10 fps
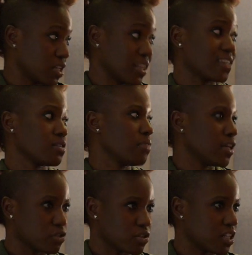Like that's a
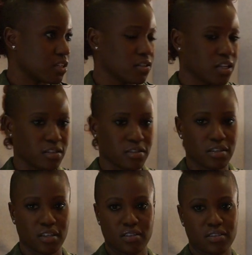major thing,
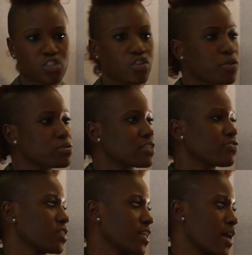and and just all those
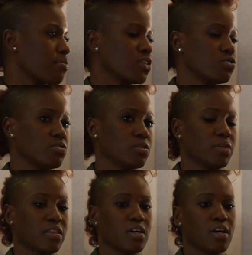different dynamics you deal
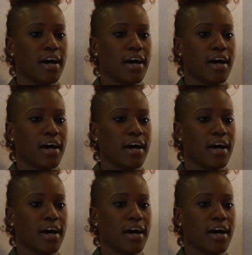with.